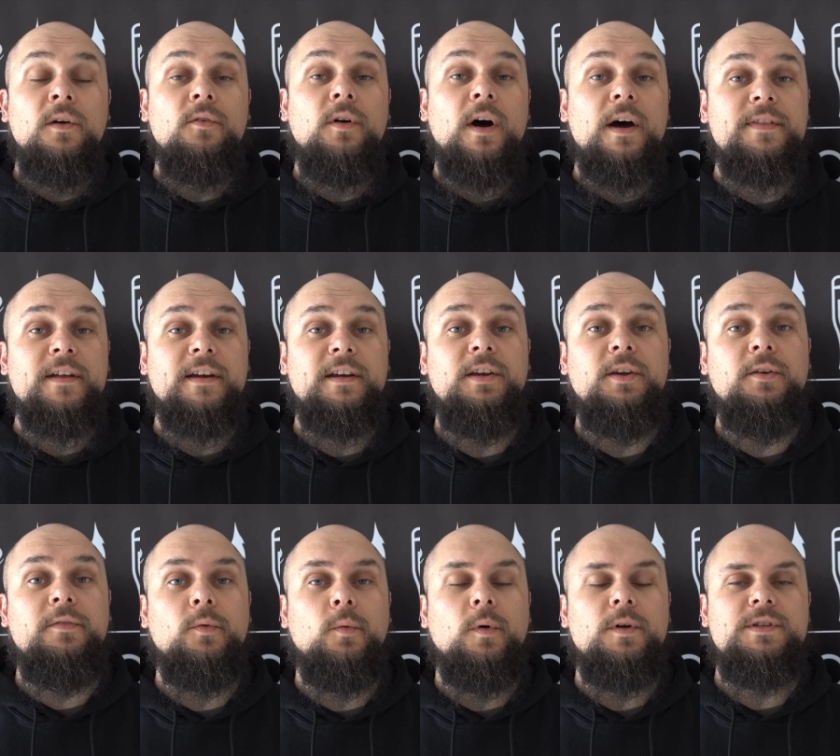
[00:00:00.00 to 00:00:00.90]
Right, thank you
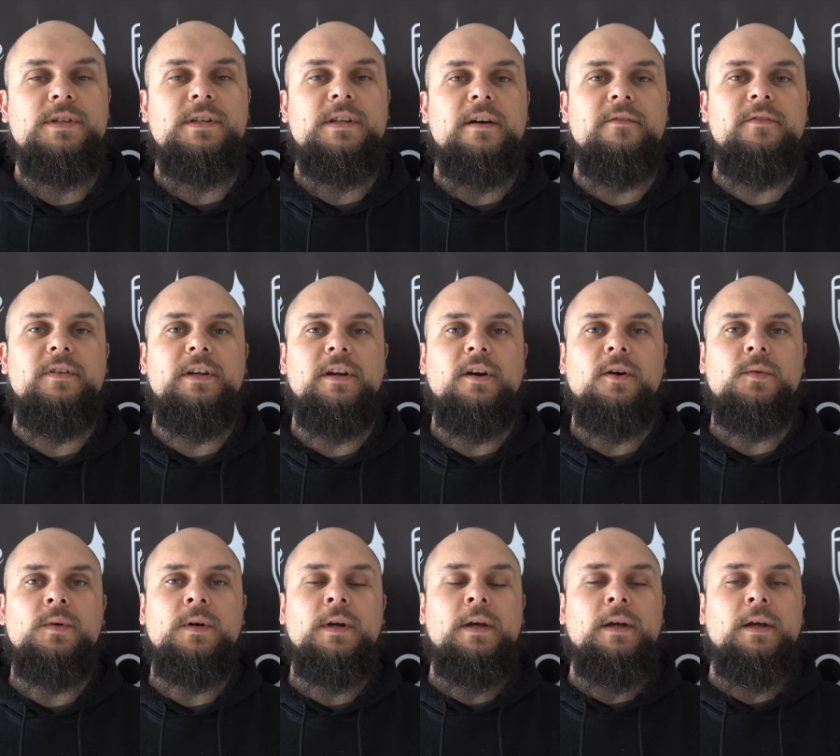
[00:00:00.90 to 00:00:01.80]
for watching that
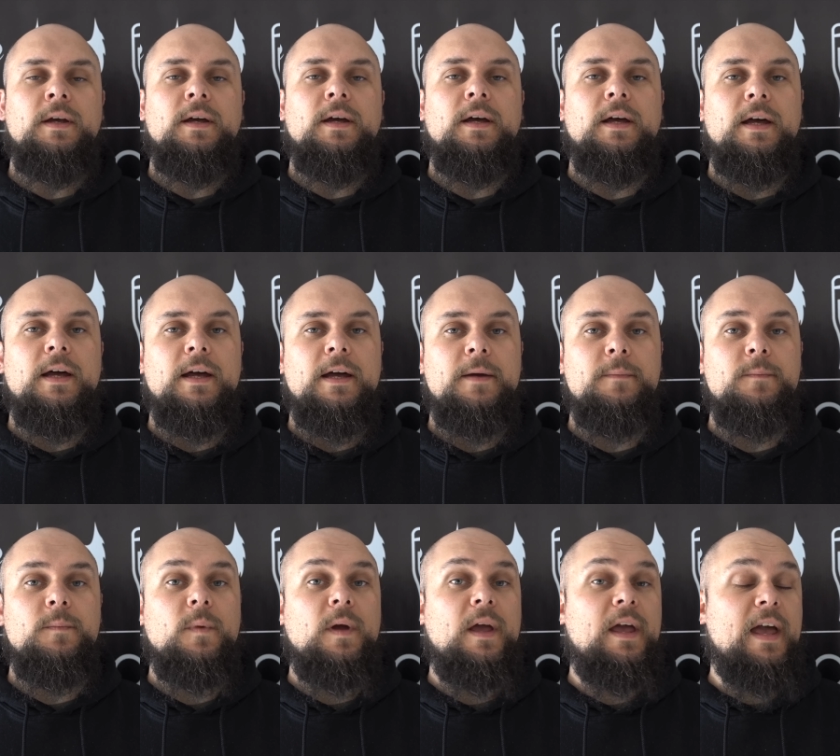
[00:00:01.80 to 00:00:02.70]
video.
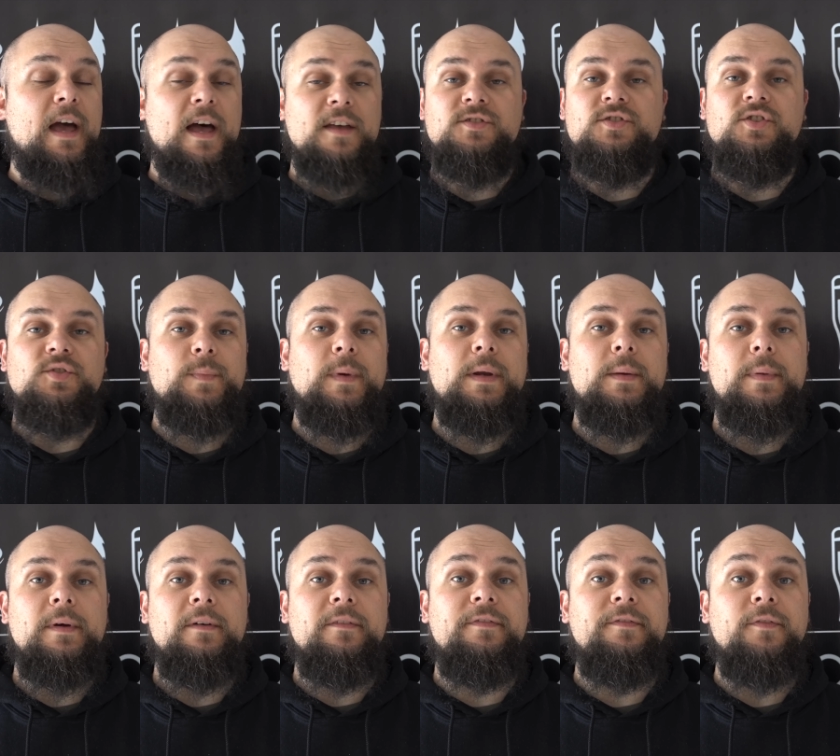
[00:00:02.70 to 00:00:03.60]
Um, it has just been a
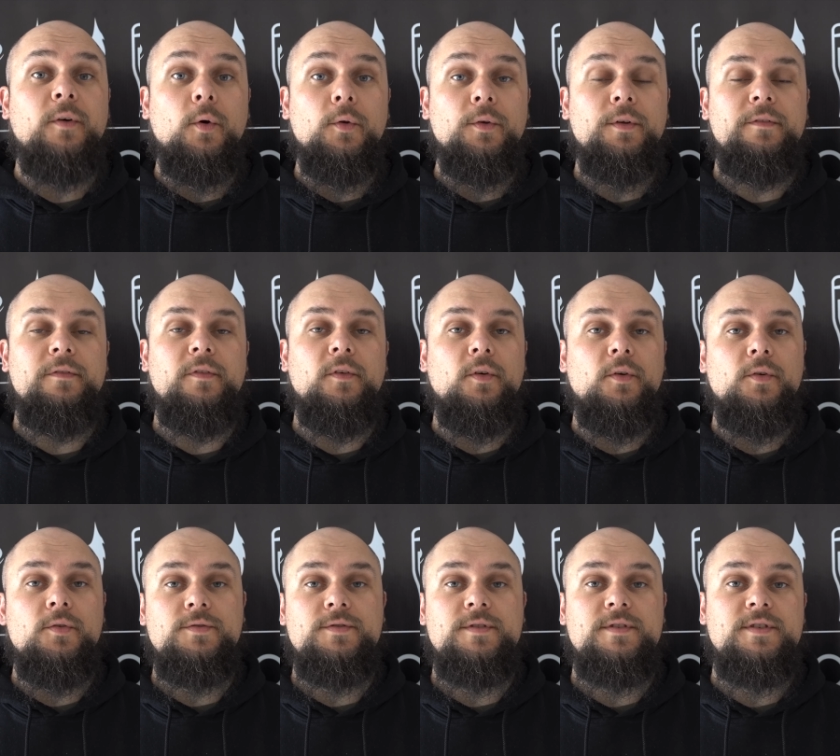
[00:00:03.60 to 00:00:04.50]
bit of fun for
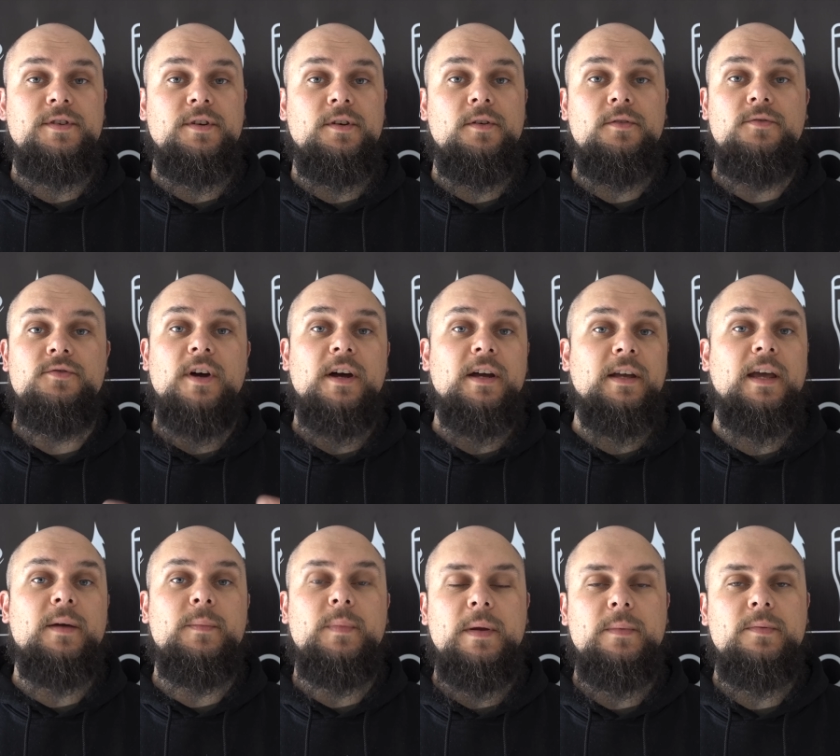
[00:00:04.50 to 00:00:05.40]
us to try and
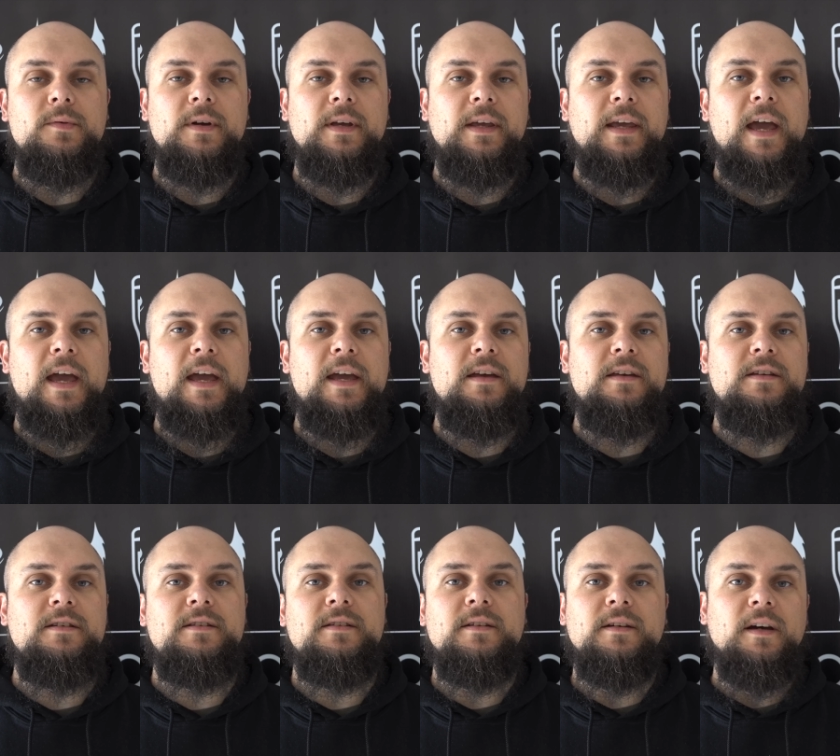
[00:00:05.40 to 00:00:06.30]
get people
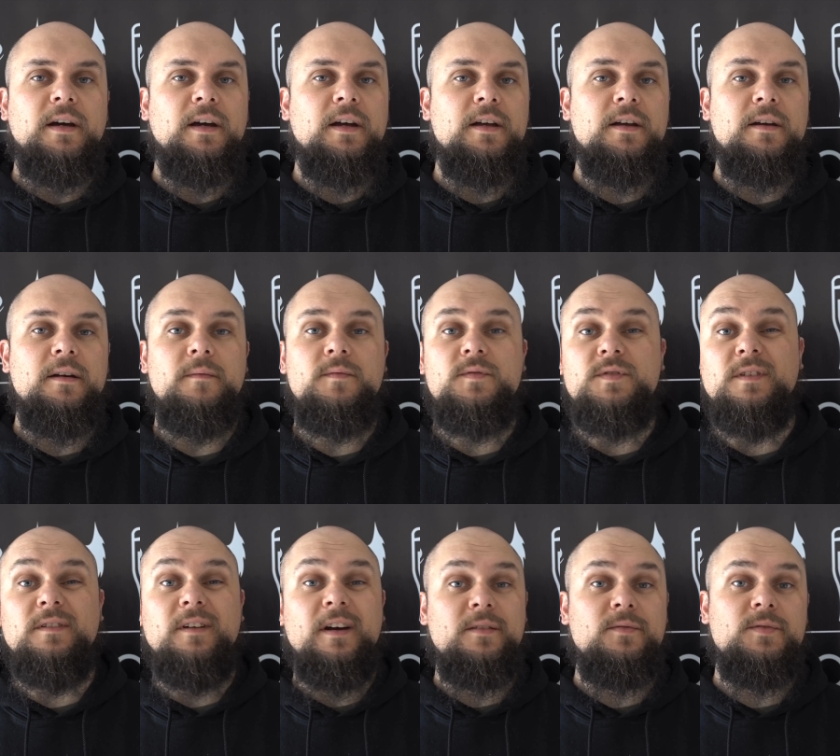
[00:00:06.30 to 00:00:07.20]
engaged, uh,
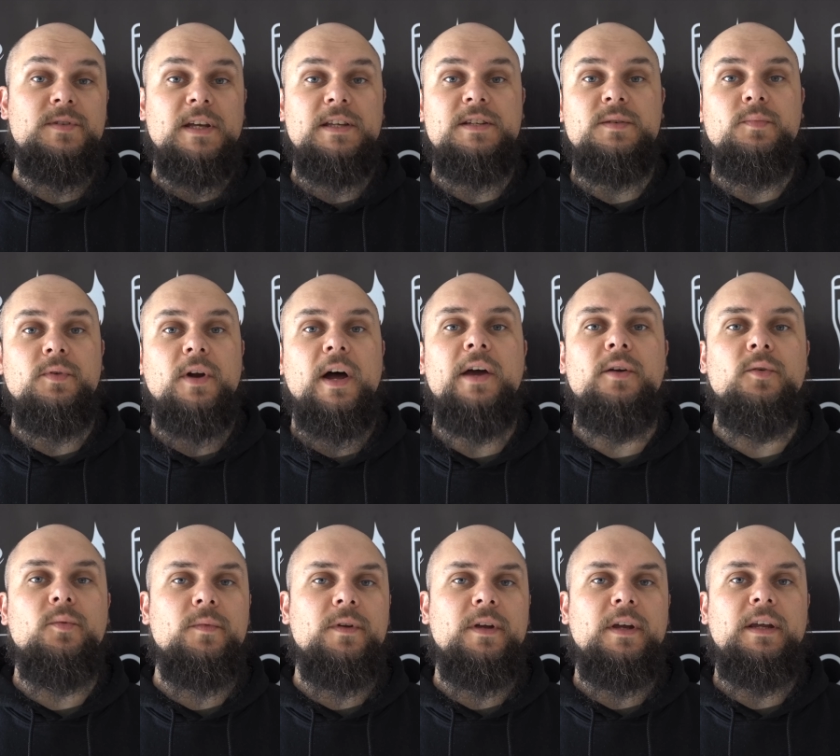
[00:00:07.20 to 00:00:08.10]
to, like we said, to brighten
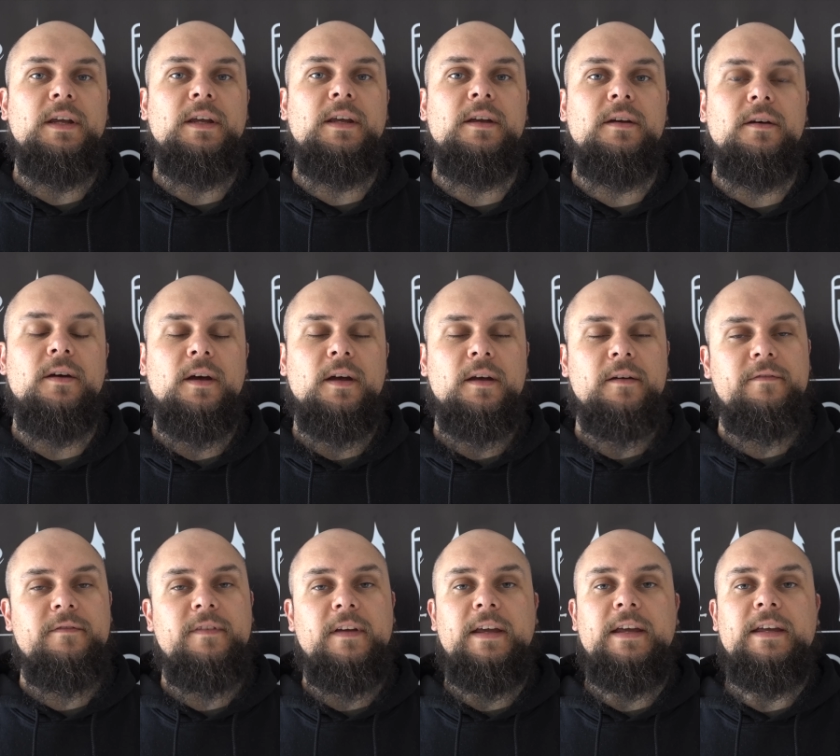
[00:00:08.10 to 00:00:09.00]
up the uh,
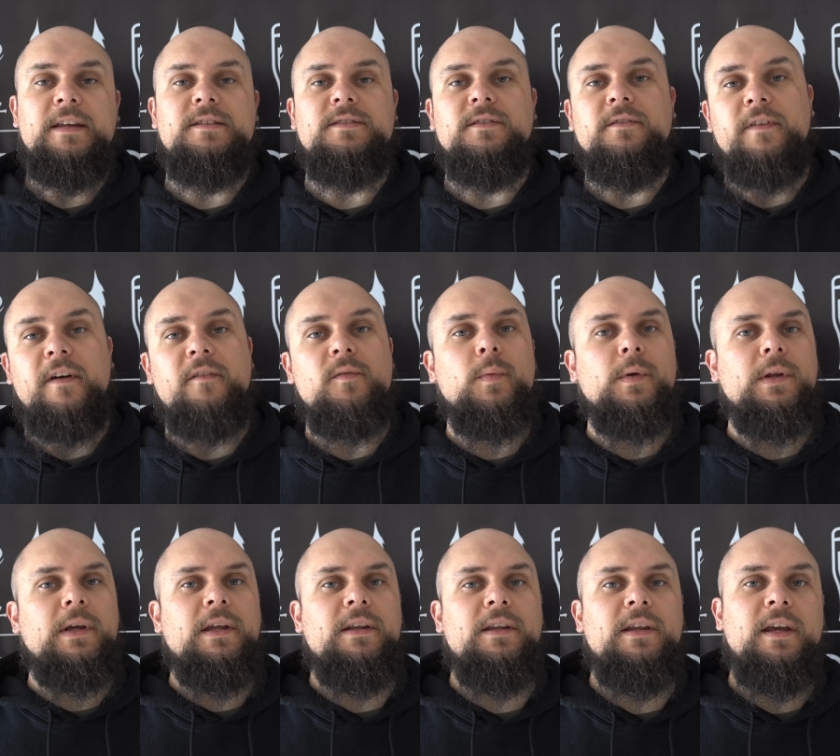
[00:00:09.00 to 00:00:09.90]
feeds of
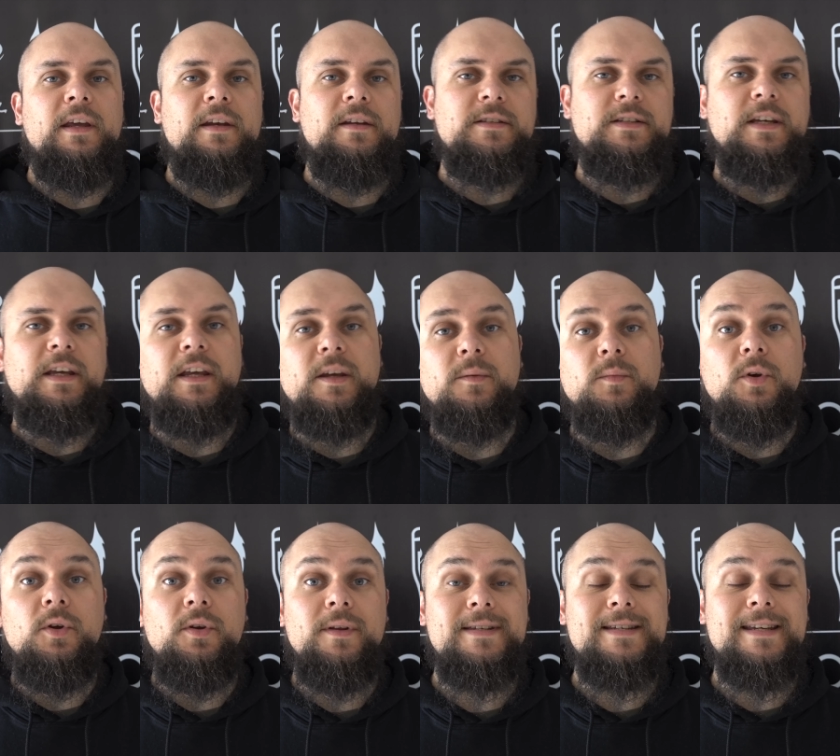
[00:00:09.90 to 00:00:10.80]
everybody in the EDC
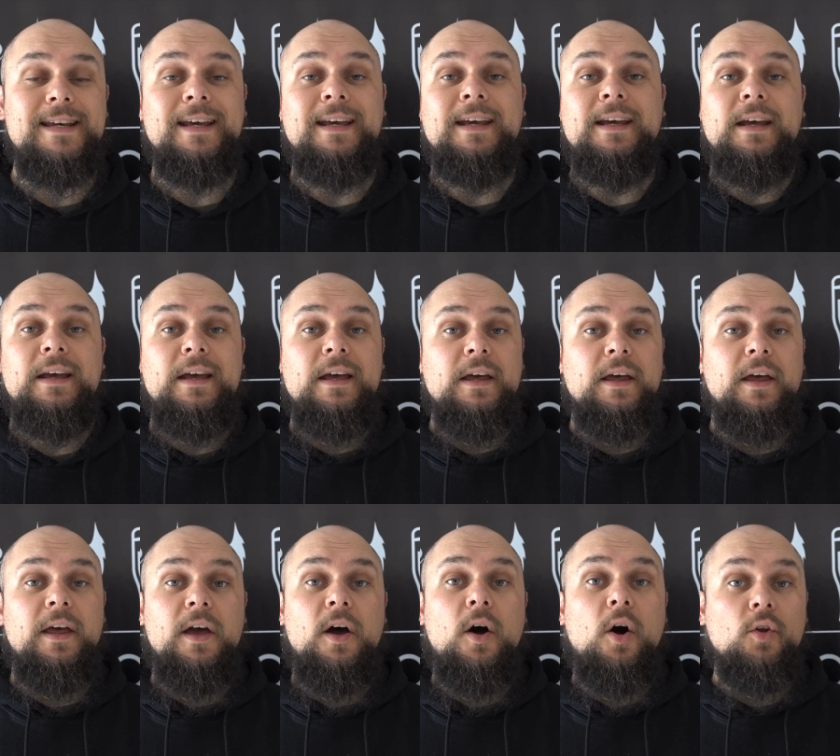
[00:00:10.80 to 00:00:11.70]
community
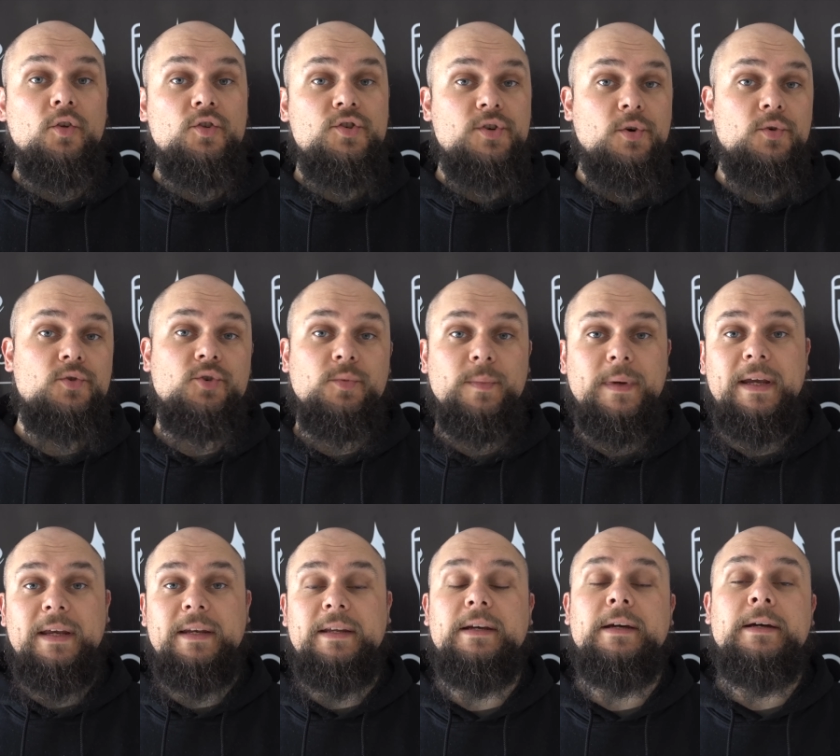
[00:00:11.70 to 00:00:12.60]
uh, on social
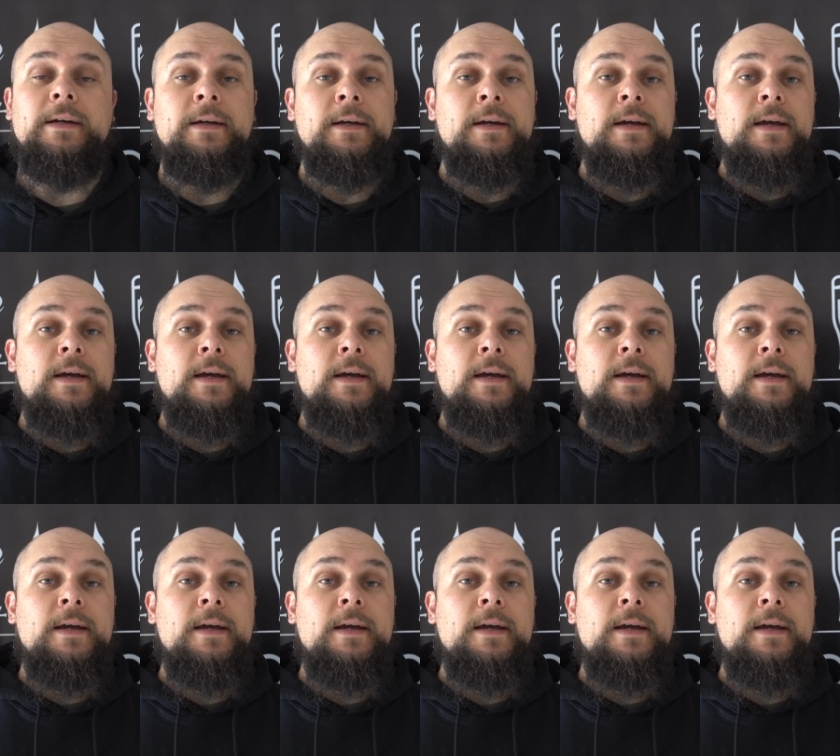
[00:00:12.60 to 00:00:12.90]
media.